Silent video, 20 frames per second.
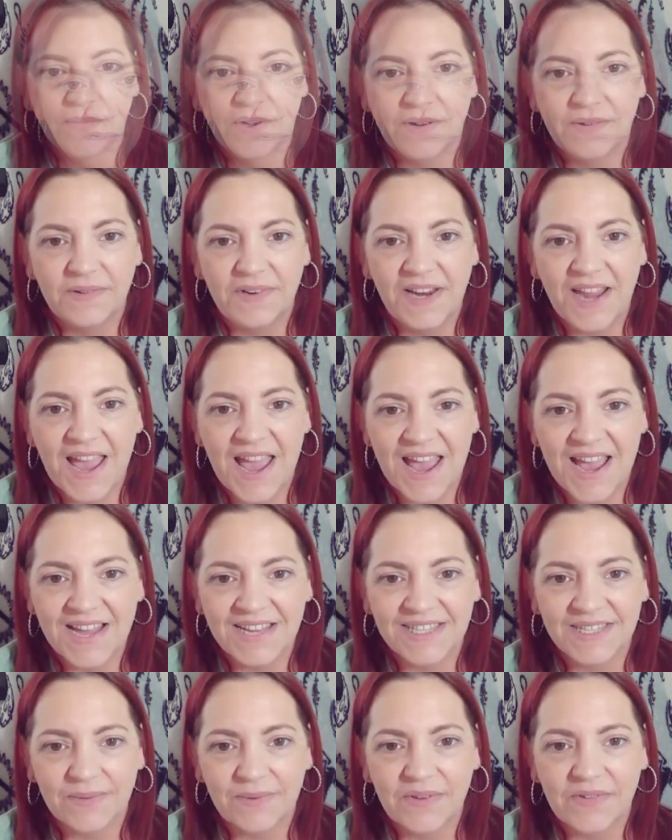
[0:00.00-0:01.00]
Oh
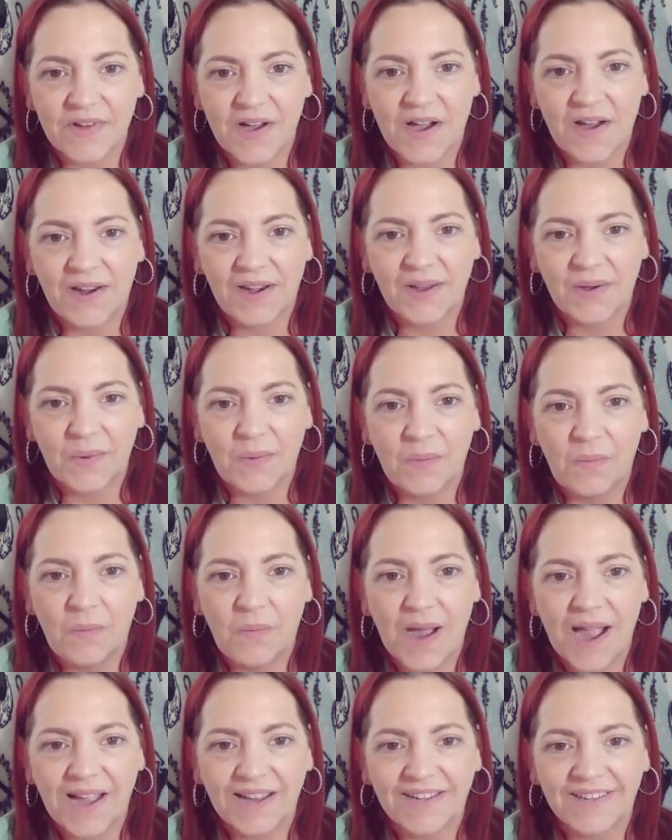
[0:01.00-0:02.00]
yeah, so we've got our little
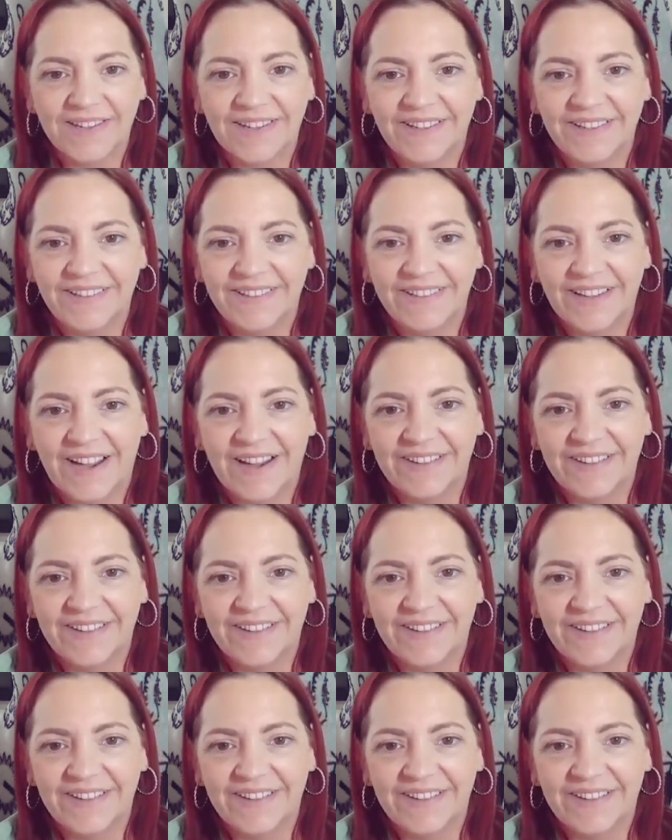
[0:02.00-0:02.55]
wagon.